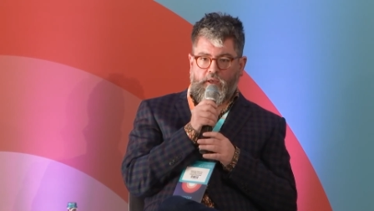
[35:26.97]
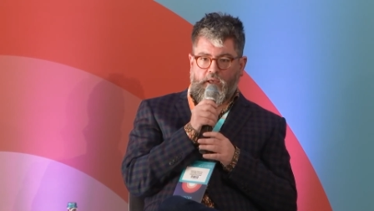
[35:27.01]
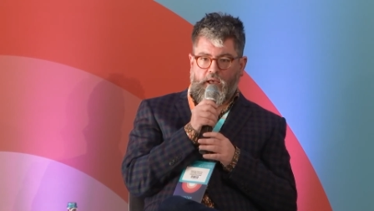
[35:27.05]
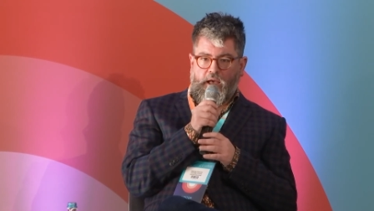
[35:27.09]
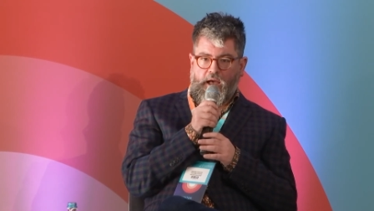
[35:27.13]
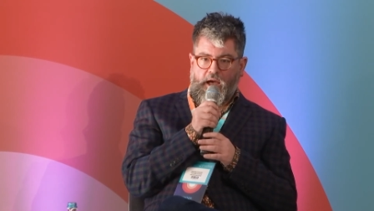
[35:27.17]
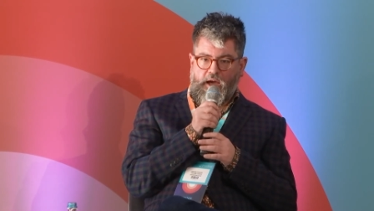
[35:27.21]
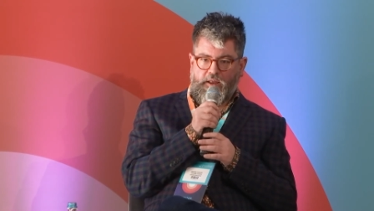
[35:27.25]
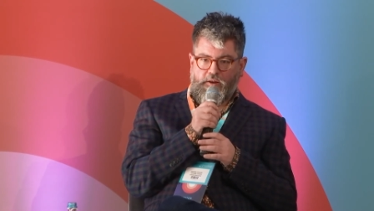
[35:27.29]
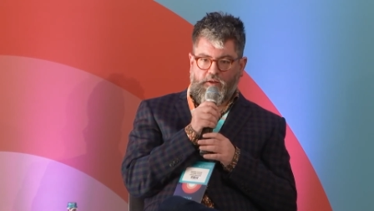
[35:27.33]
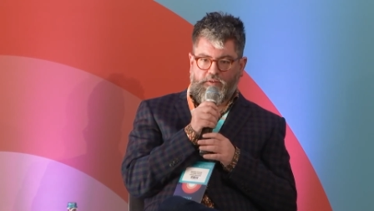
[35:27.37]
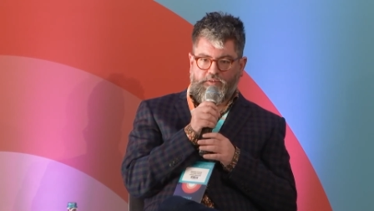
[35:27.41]

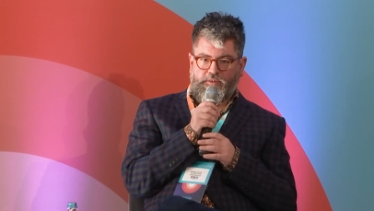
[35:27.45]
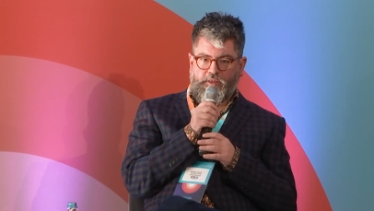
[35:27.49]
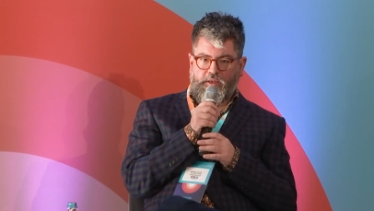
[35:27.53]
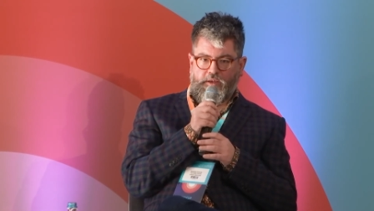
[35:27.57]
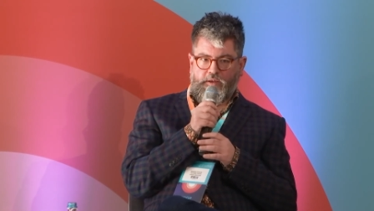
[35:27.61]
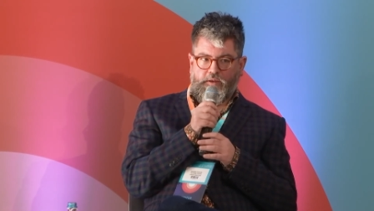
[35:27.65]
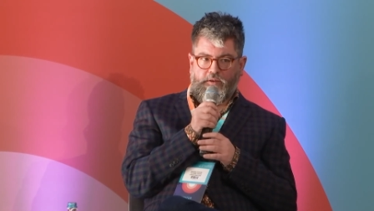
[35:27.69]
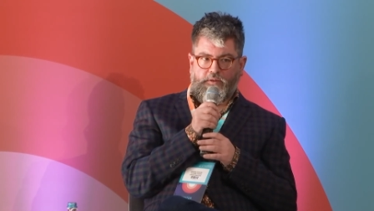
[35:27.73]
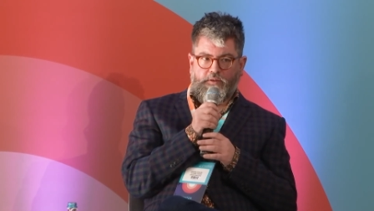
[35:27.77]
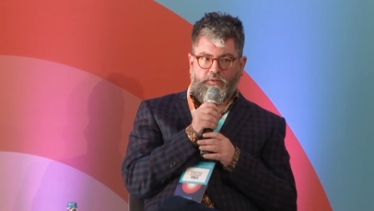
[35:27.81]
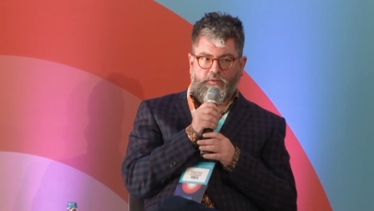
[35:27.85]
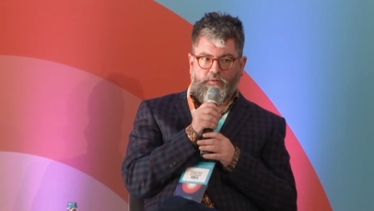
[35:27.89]
And I
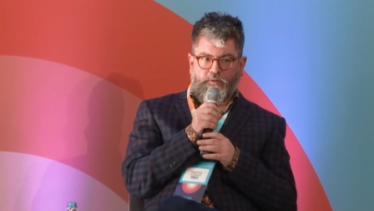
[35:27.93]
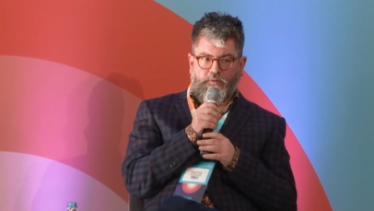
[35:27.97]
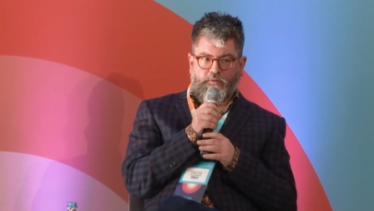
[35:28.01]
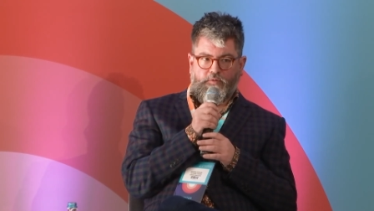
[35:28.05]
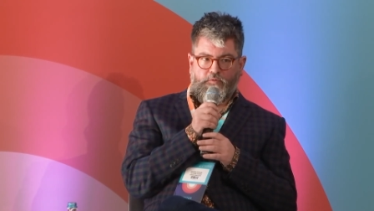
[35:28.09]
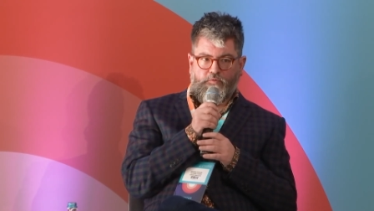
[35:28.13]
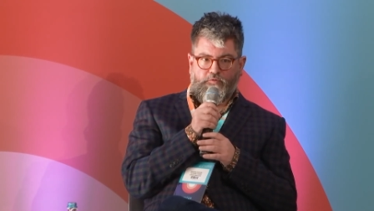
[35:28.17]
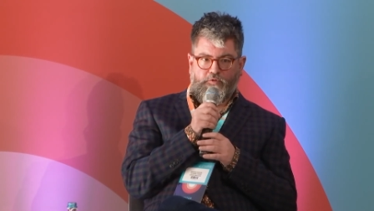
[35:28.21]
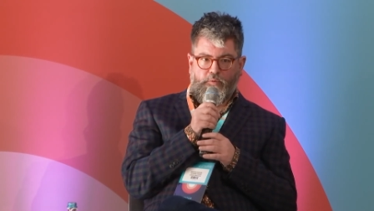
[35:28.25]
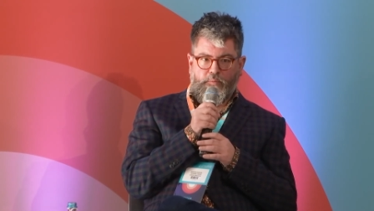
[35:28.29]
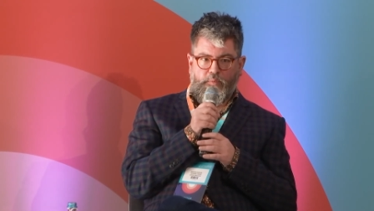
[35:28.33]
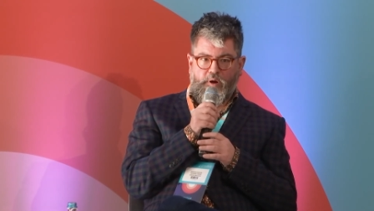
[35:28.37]
think,
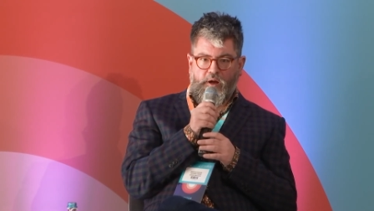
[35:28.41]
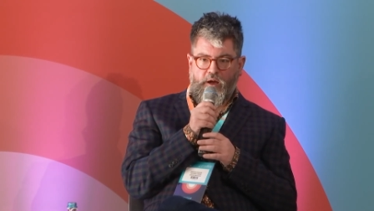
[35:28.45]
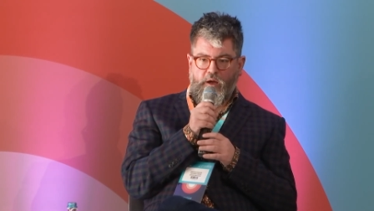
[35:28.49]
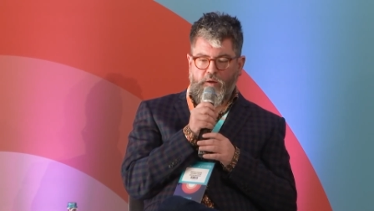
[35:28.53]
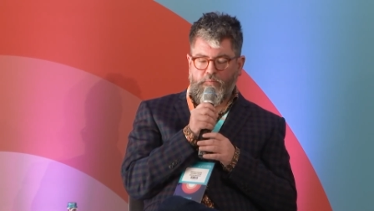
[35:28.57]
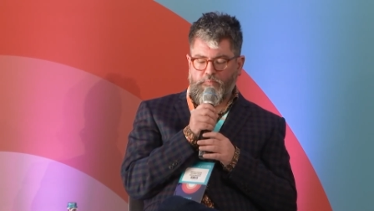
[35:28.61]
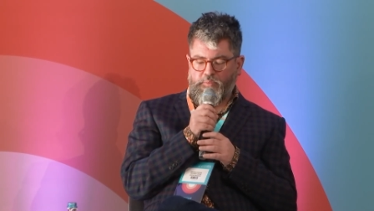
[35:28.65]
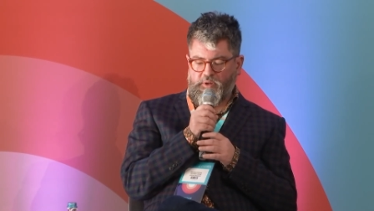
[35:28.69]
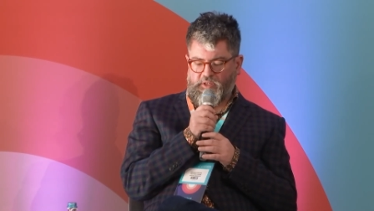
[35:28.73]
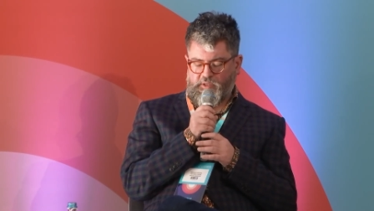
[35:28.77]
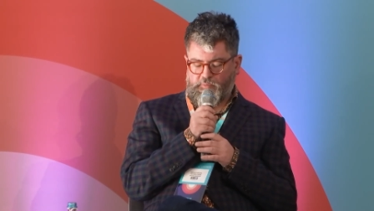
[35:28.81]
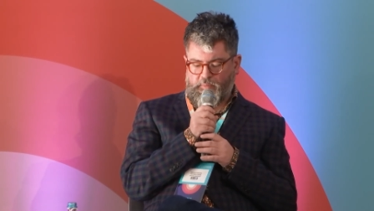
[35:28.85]
from my
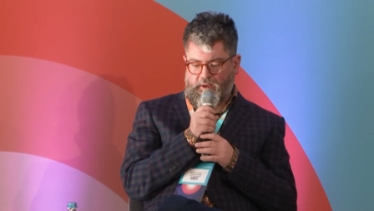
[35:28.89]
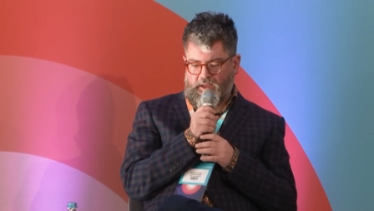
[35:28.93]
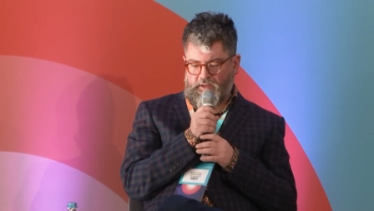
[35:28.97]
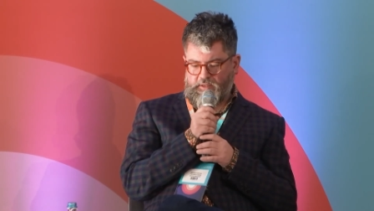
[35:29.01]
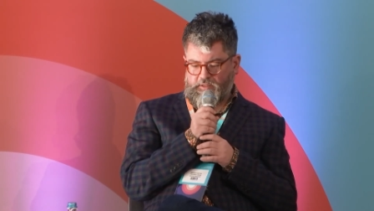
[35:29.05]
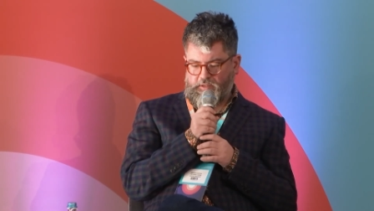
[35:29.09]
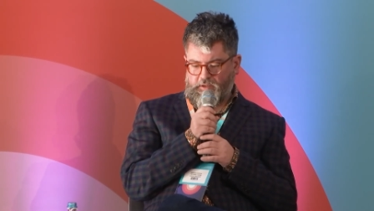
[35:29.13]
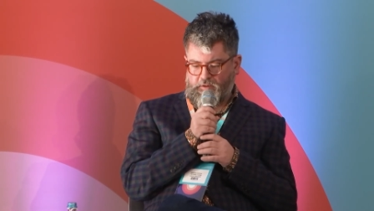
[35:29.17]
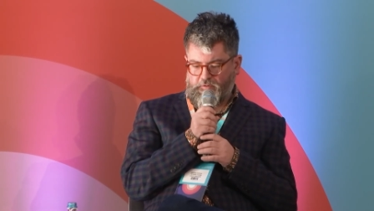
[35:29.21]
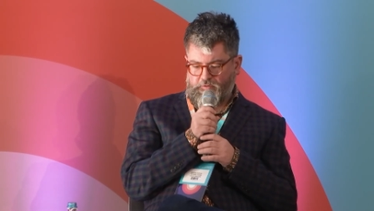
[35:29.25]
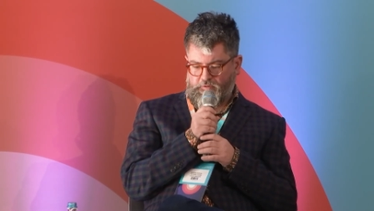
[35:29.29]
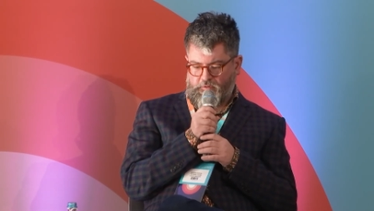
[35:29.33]
own
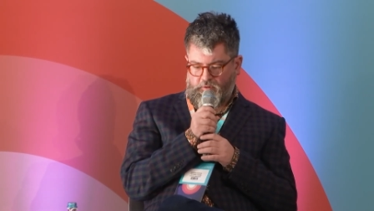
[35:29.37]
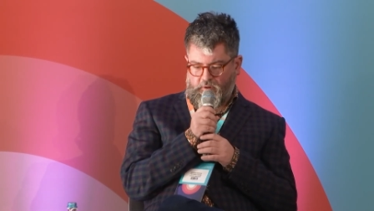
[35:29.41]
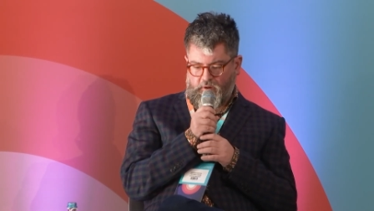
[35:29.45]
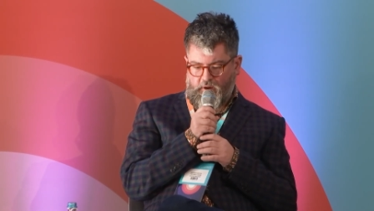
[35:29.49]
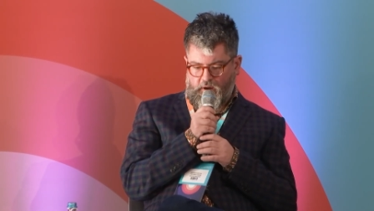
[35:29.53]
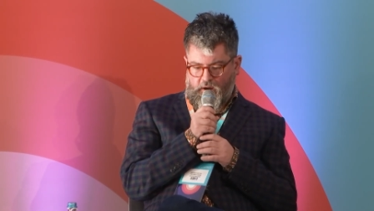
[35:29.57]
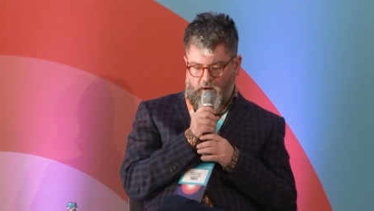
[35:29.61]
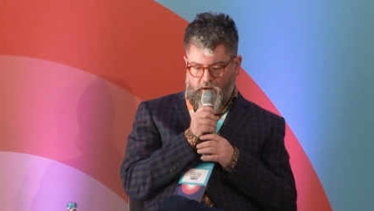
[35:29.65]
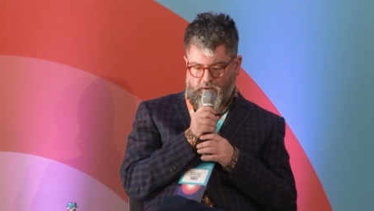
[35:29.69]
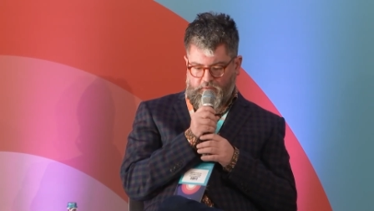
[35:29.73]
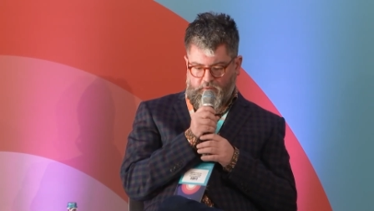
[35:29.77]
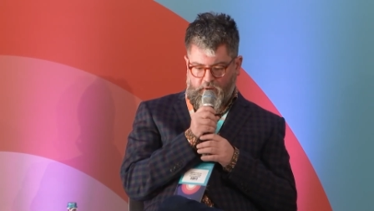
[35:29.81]
perspective,
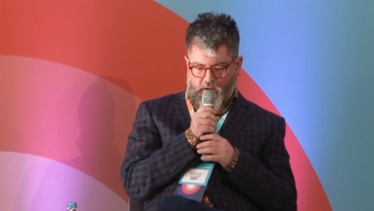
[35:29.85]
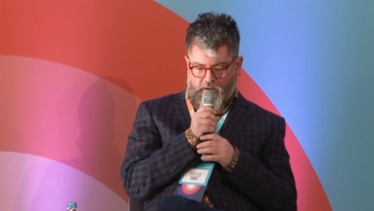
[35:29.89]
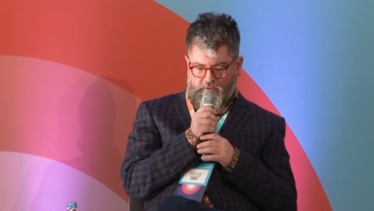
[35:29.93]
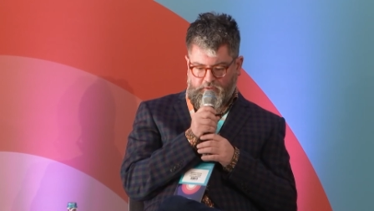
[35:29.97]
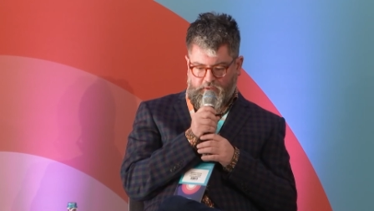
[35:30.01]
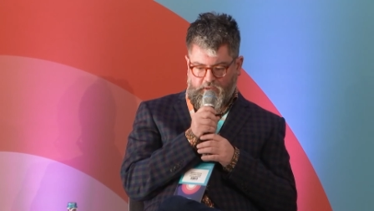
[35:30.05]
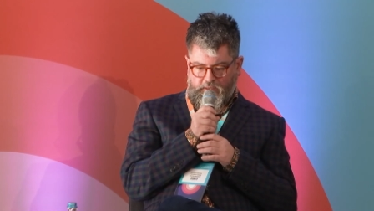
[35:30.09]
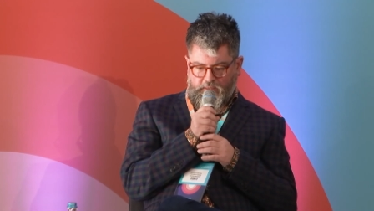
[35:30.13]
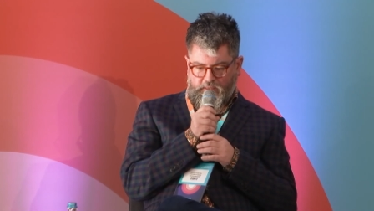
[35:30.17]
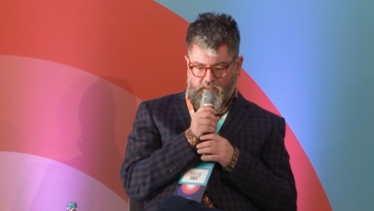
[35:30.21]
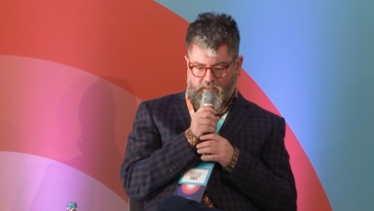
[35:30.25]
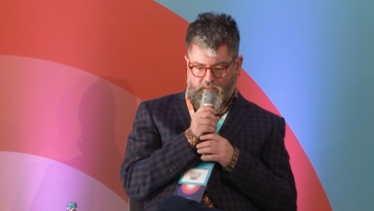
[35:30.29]
I, I
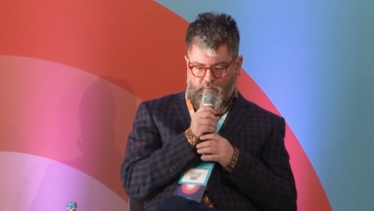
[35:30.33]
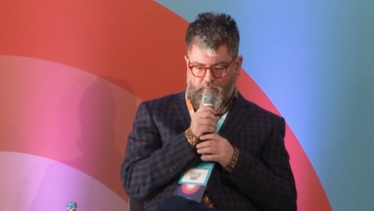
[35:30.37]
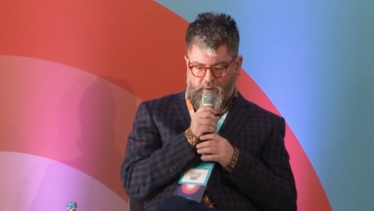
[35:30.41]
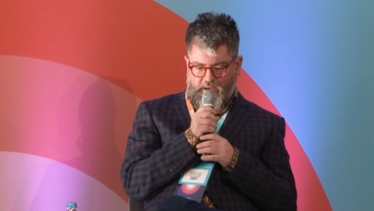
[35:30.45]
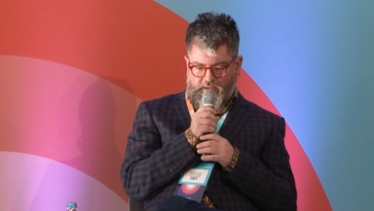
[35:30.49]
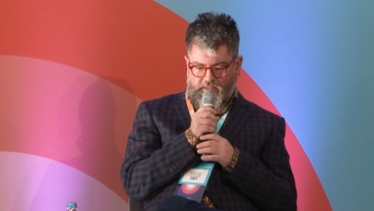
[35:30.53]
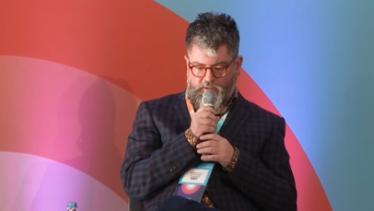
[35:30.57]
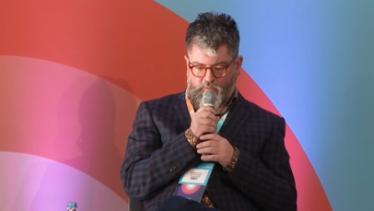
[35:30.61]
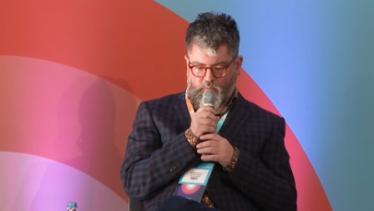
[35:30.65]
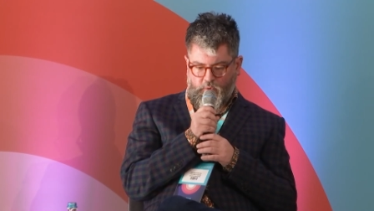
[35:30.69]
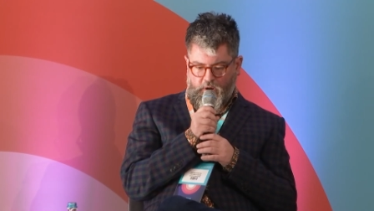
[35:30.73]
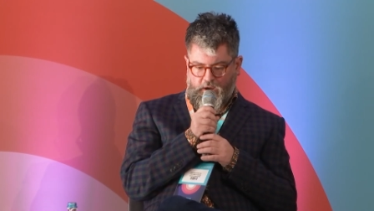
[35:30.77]
think that the
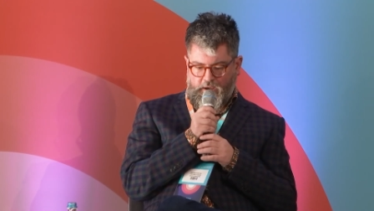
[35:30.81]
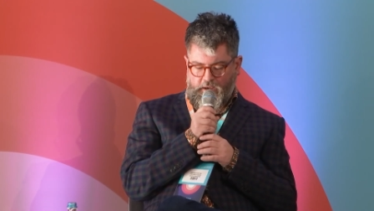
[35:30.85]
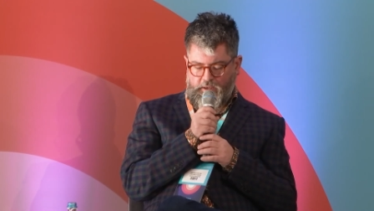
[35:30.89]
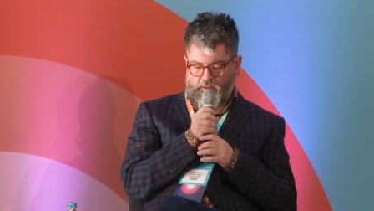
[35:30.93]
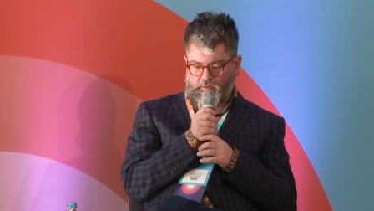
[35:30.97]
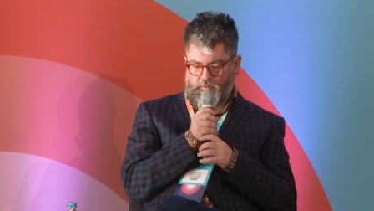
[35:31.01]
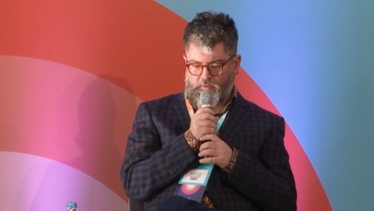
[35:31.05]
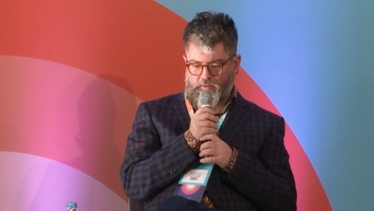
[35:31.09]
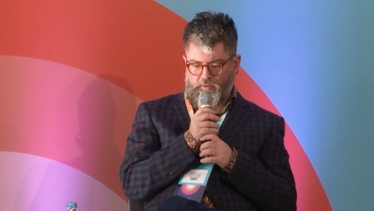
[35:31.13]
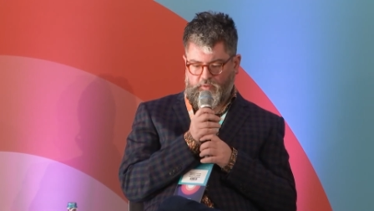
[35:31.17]
best way,